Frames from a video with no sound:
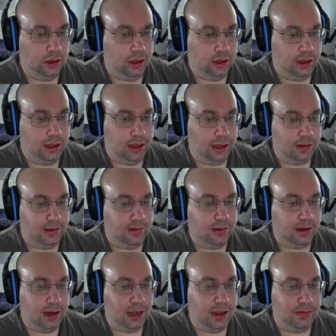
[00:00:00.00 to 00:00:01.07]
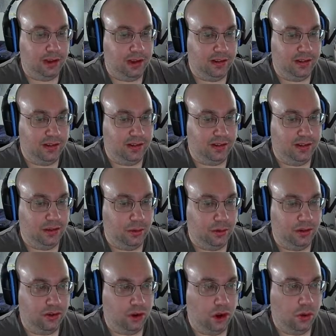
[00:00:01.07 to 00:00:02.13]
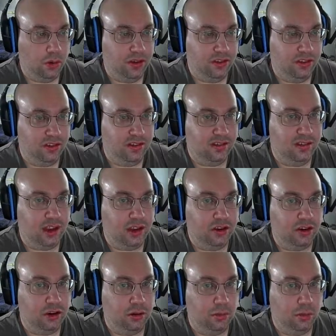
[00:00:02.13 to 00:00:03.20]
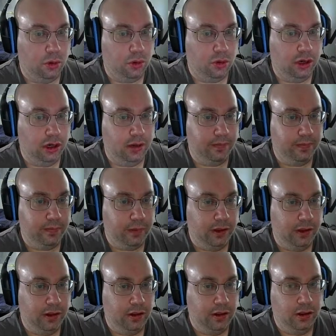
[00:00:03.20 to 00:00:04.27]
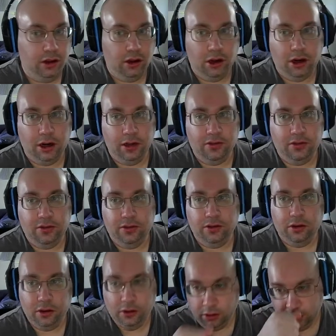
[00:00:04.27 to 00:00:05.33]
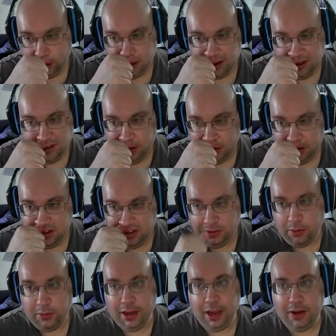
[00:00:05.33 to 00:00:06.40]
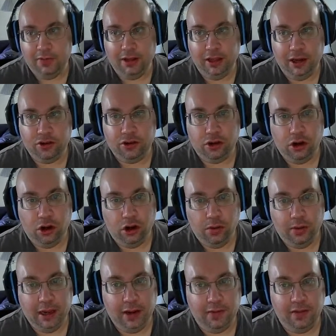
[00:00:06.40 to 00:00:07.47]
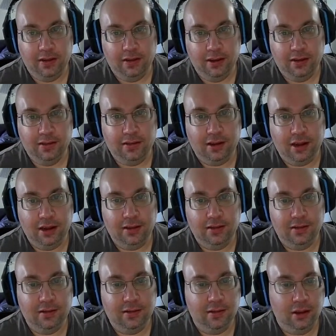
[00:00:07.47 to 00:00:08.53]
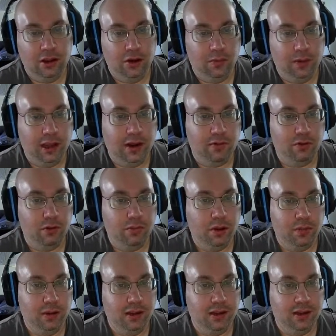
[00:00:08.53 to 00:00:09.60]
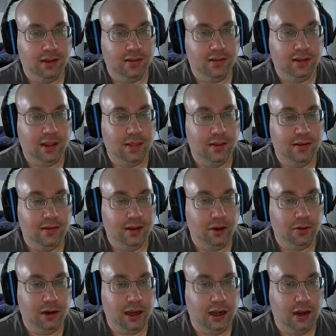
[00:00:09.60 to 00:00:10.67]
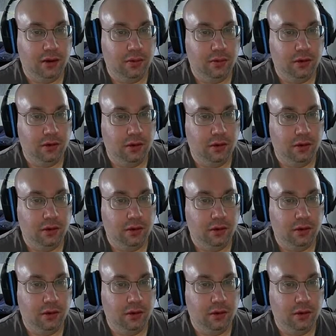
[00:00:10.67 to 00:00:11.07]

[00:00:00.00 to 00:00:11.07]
Yeah, let's not have it so it's always just centered and boring. Alright. So we have a lecture hall, we have the dig sites, we have room that we can extend this out now.